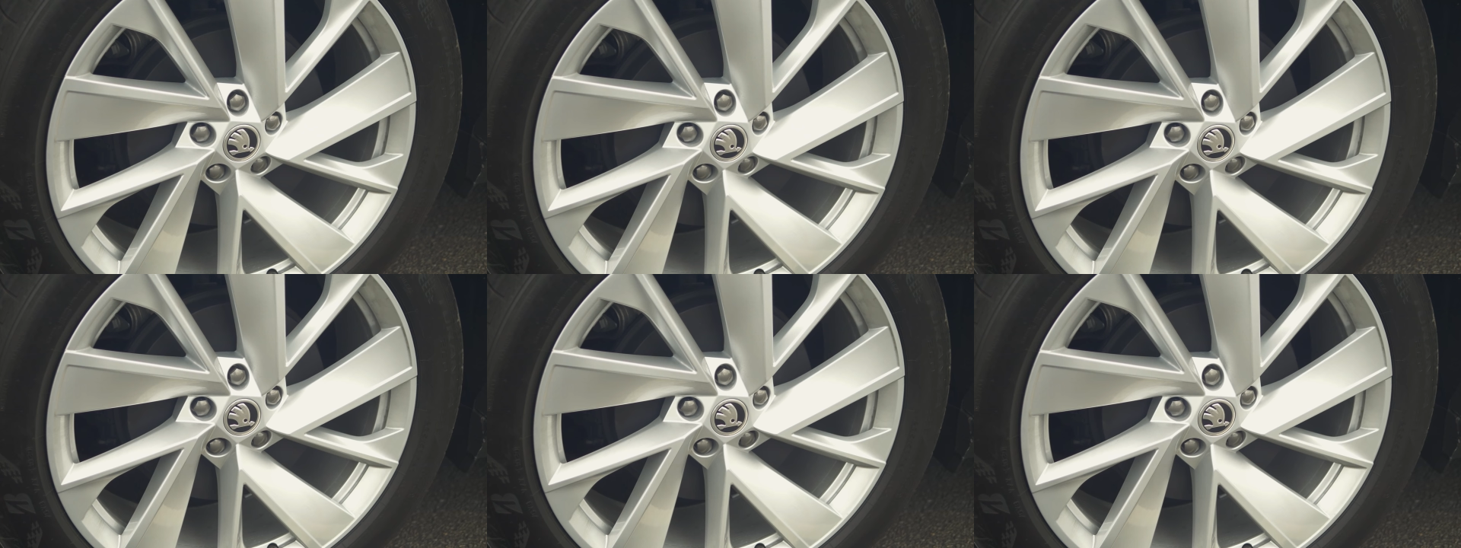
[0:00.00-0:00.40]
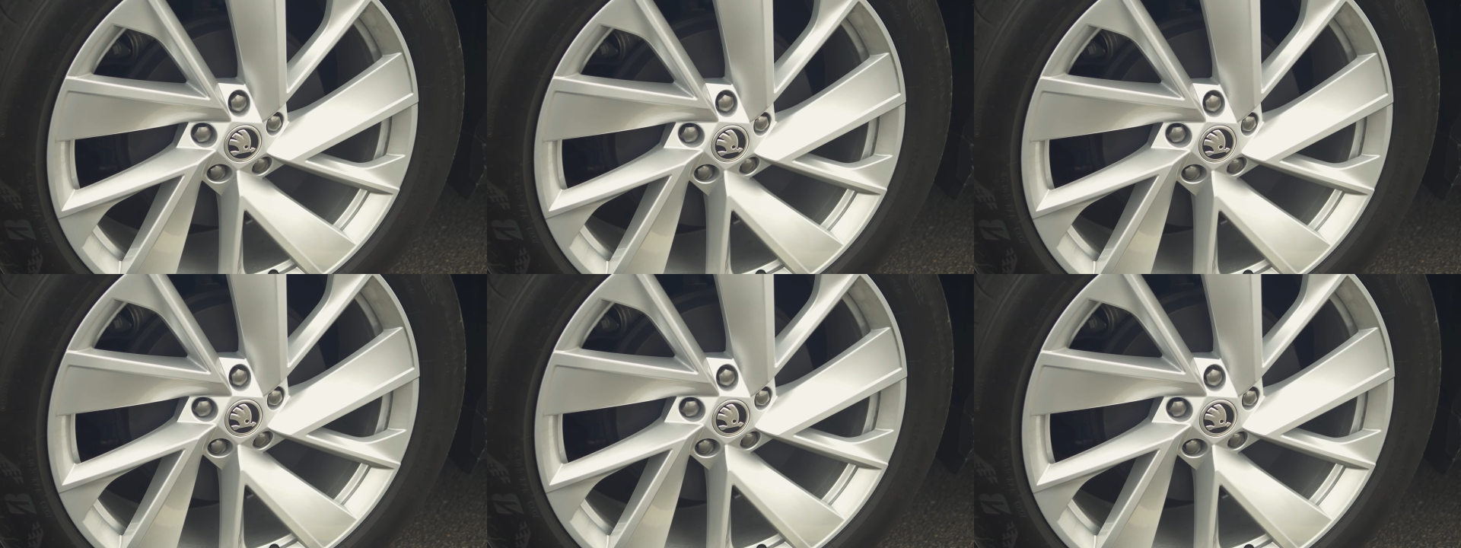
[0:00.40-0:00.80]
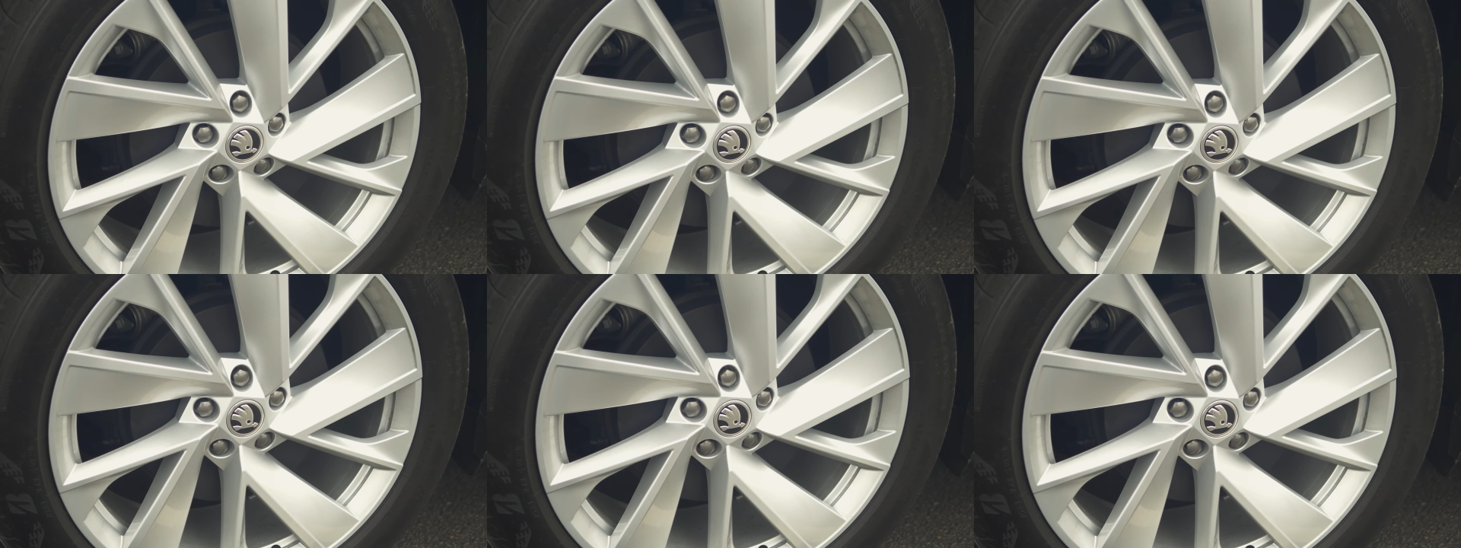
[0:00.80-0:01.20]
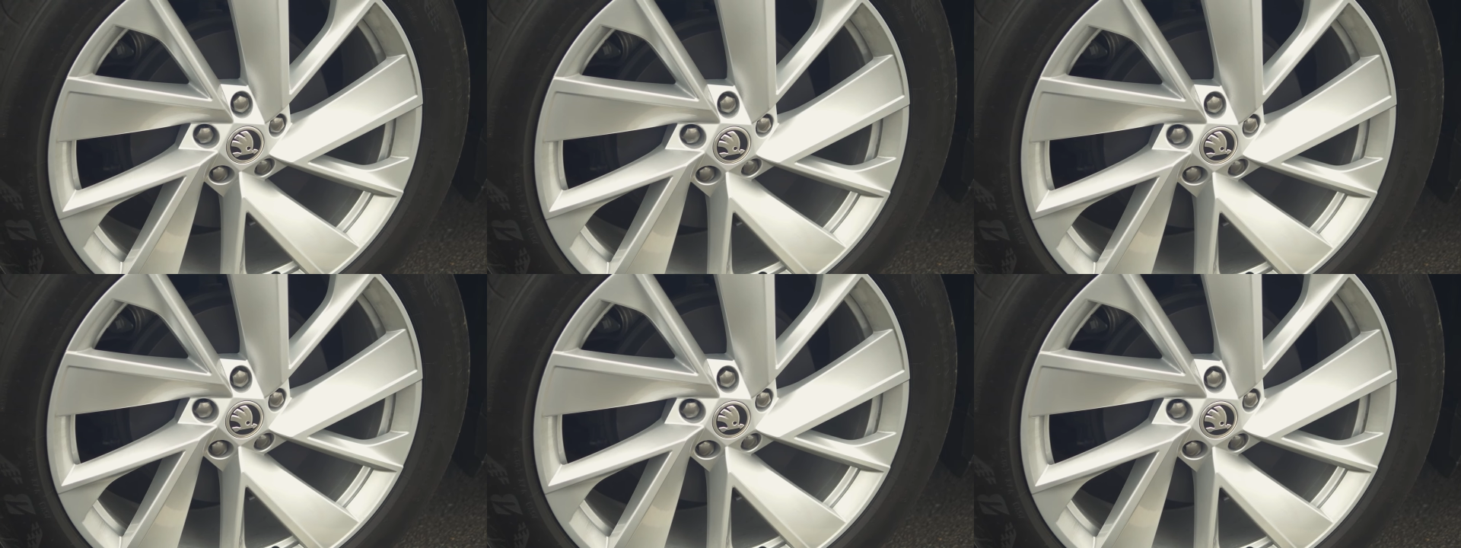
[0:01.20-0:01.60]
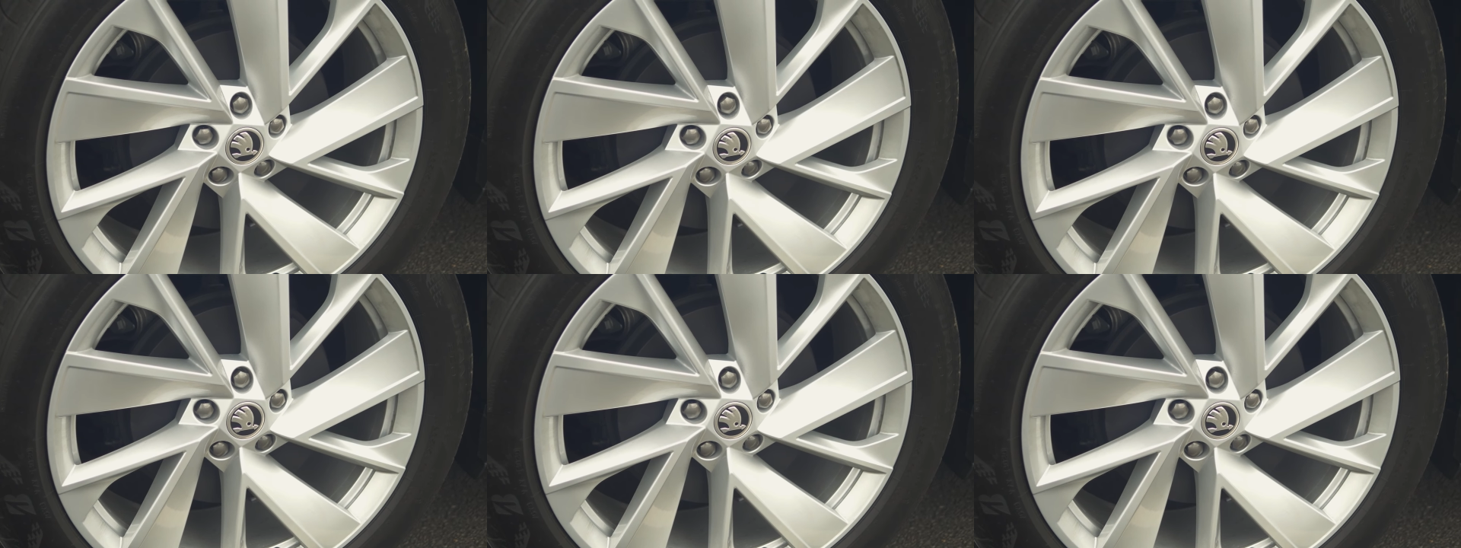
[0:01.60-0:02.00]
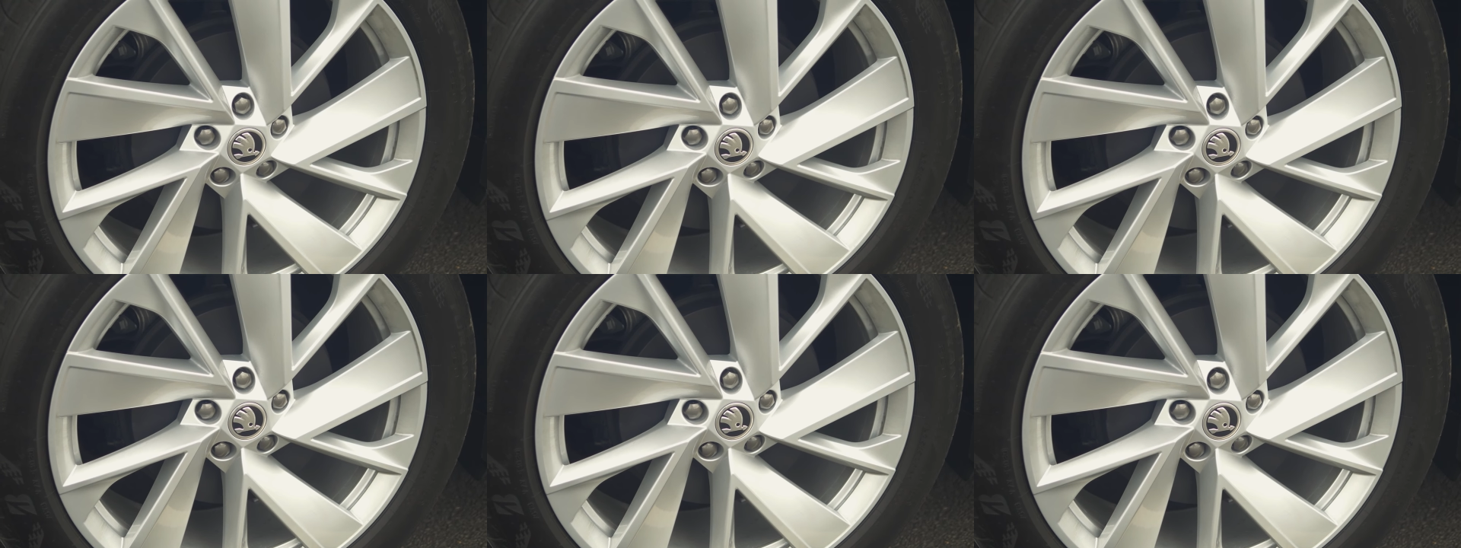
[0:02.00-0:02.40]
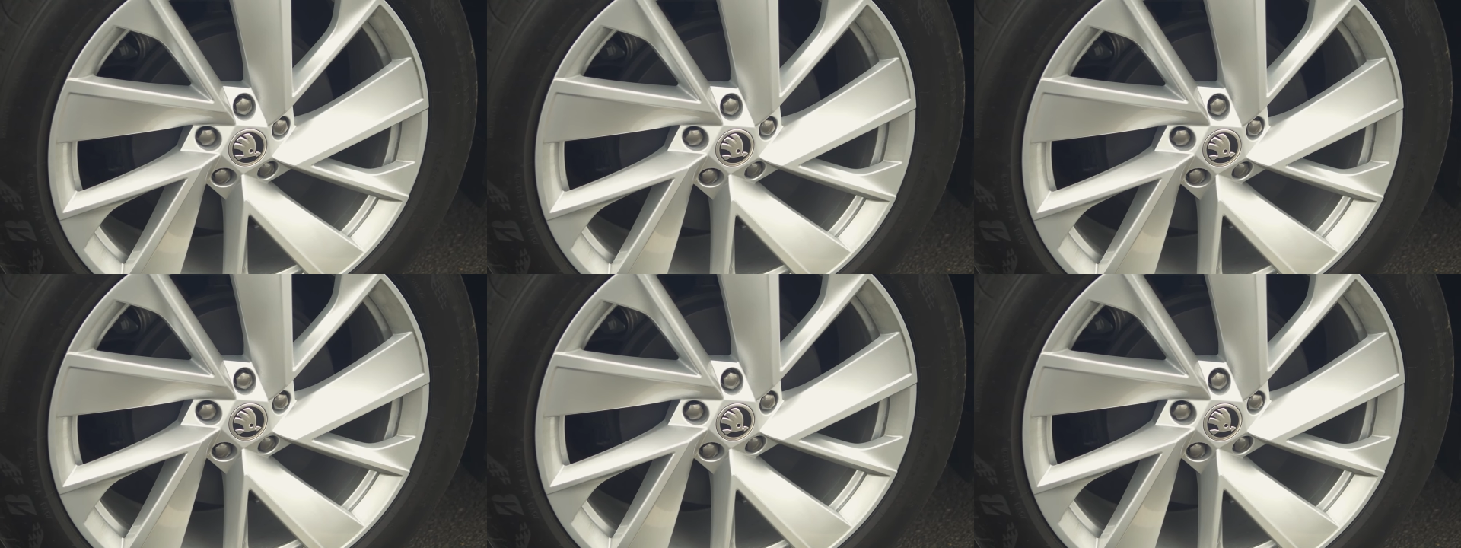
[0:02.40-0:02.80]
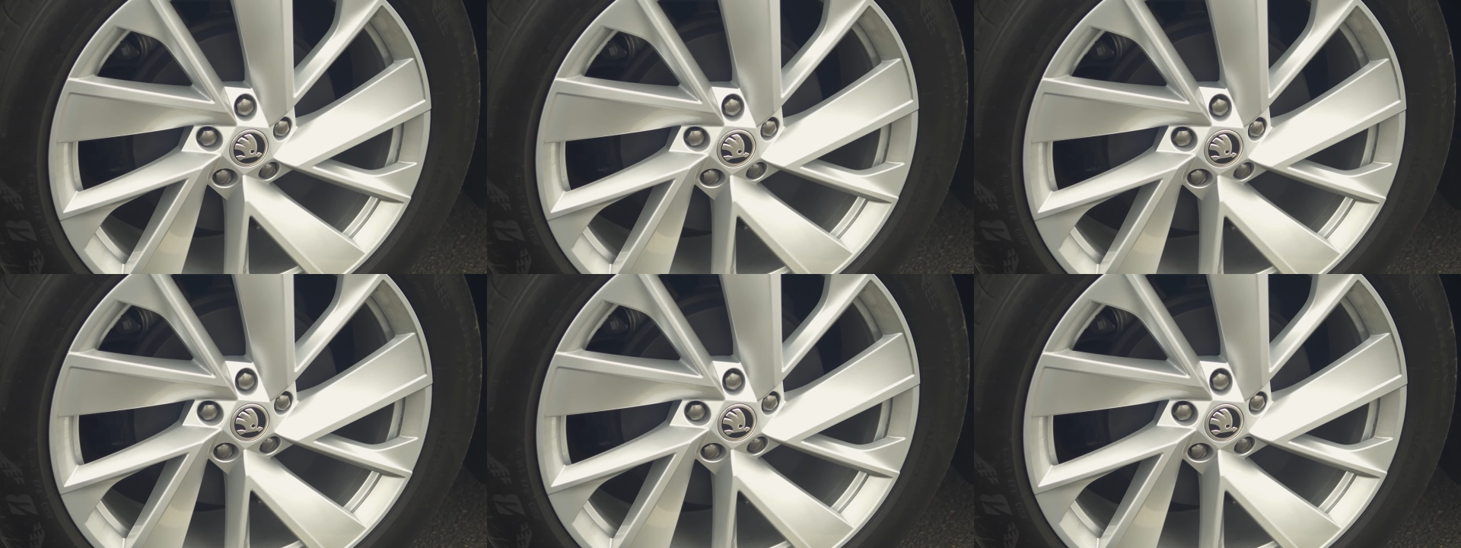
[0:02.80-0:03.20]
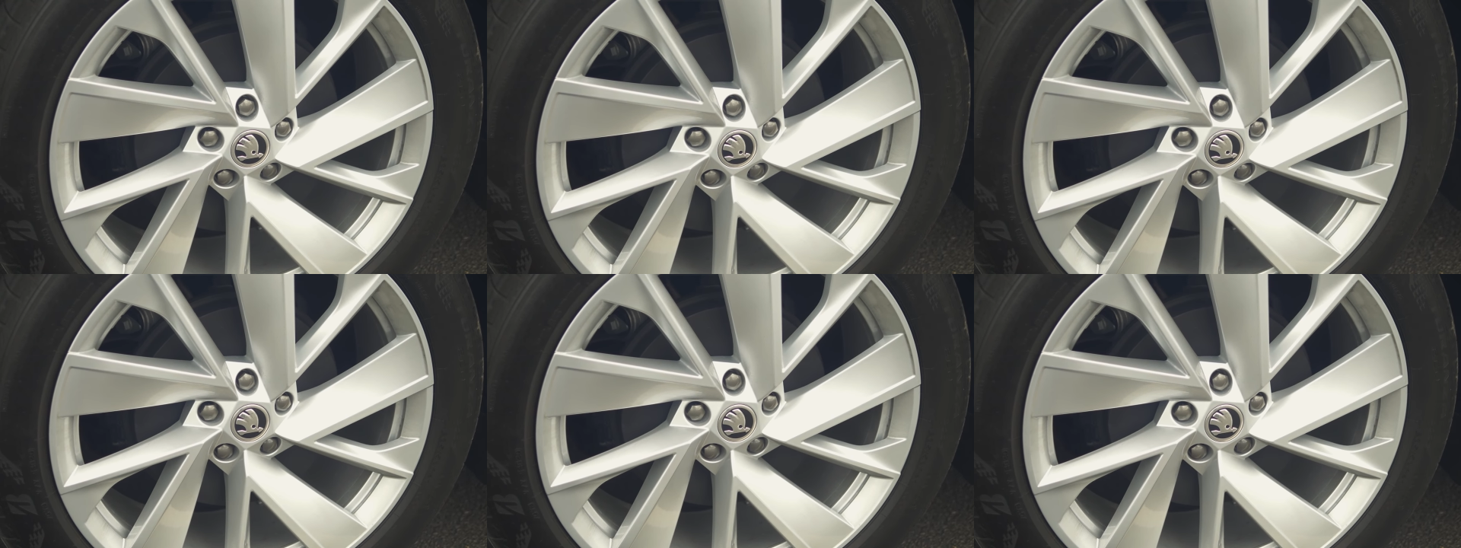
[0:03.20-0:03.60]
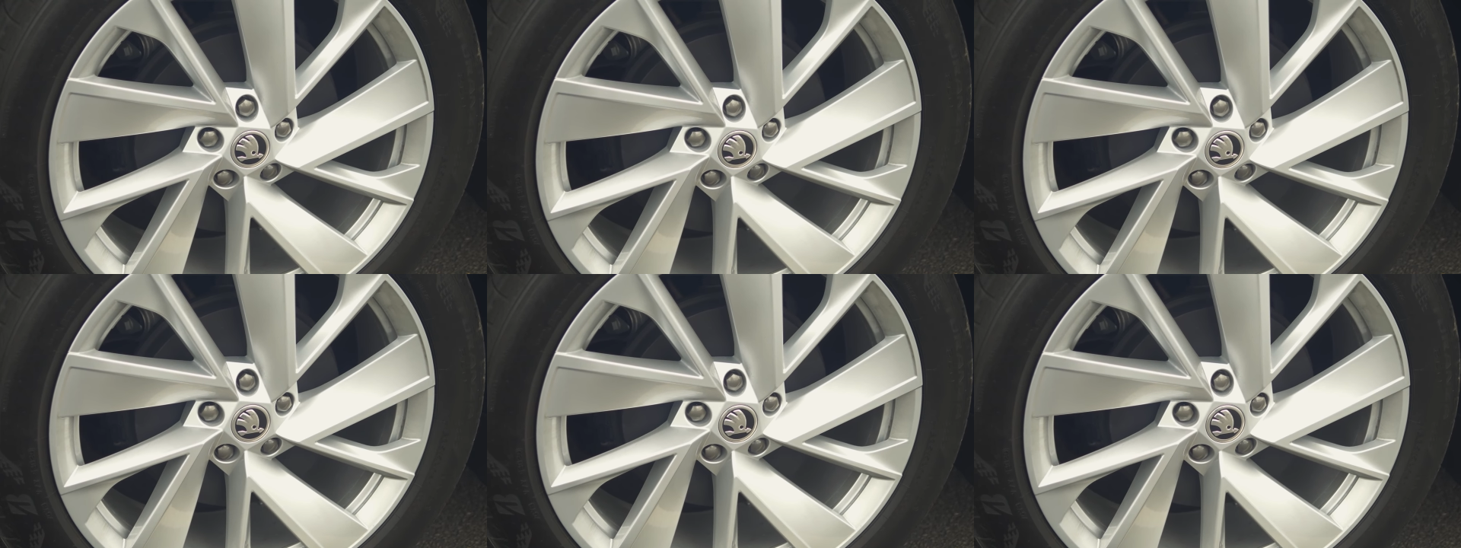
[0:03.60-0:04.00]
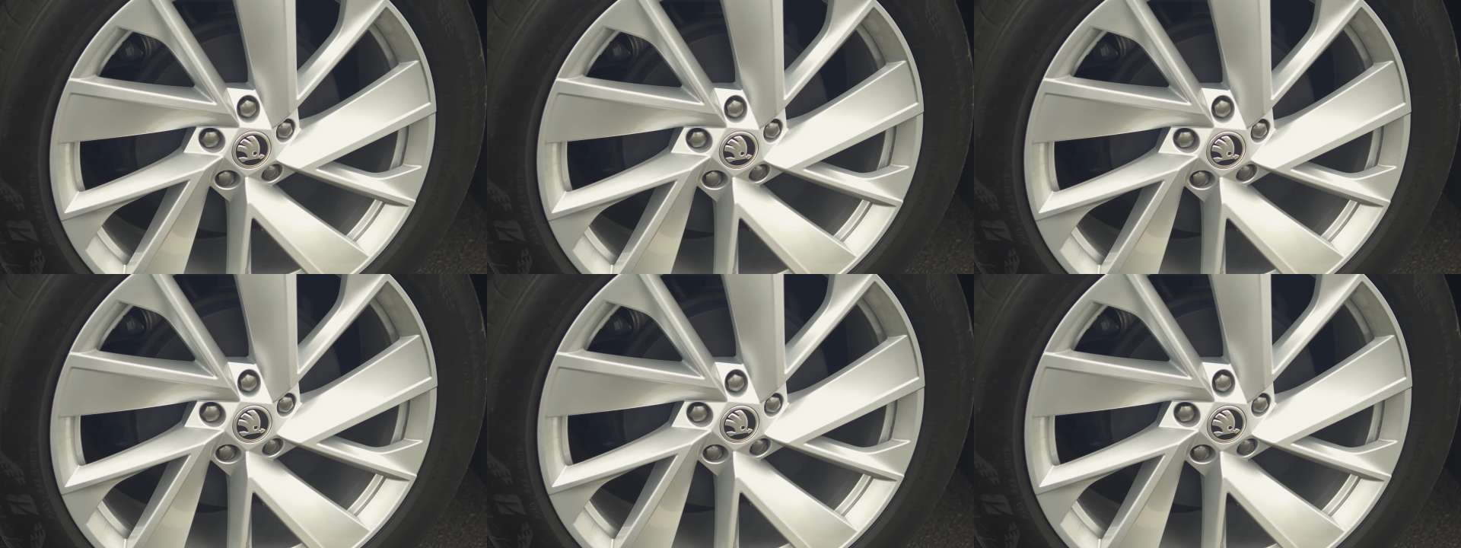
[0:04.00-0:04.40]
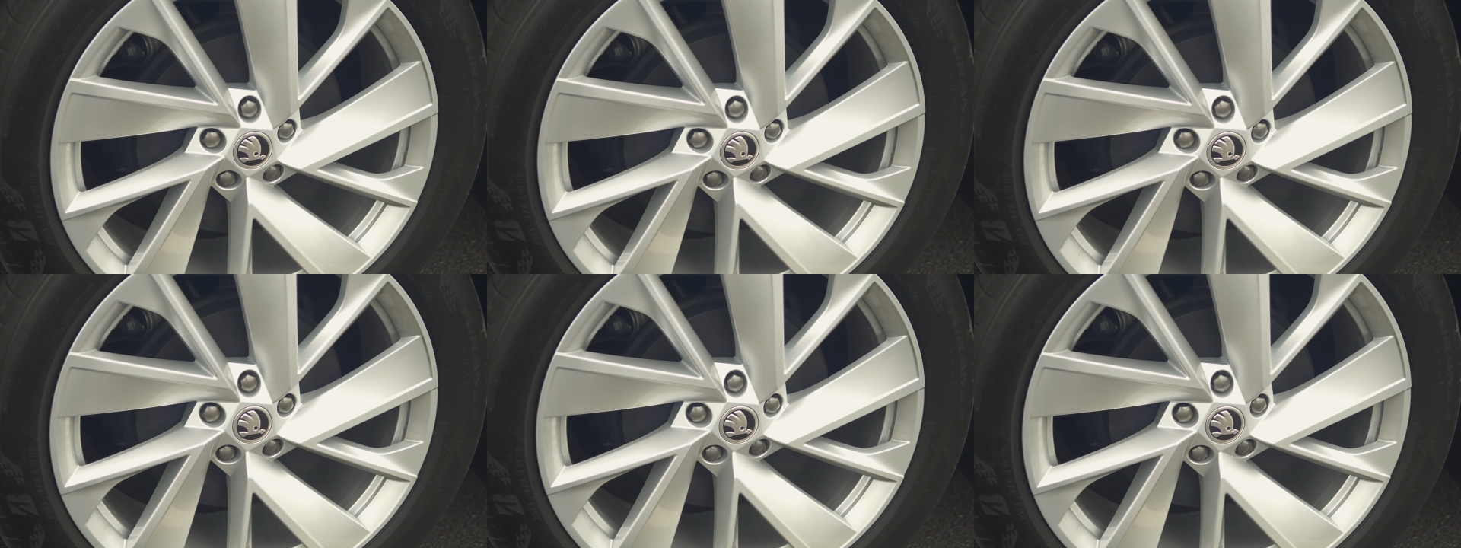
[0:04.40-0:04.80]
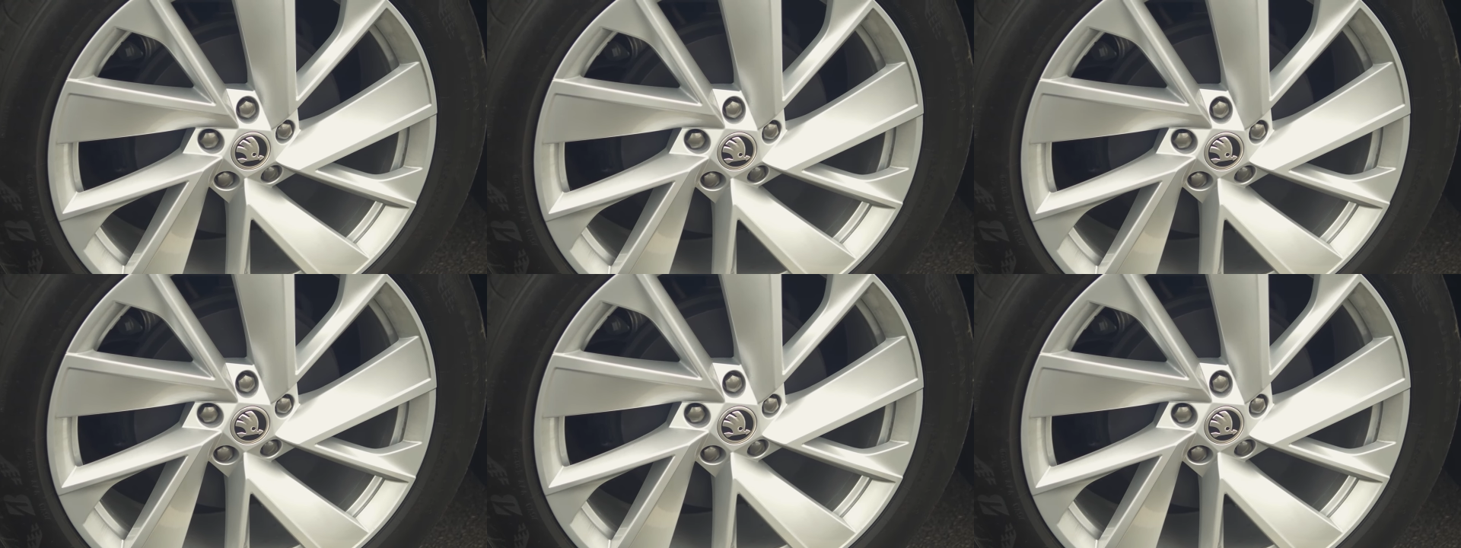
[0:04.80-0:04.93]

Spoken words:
(no speaker visible)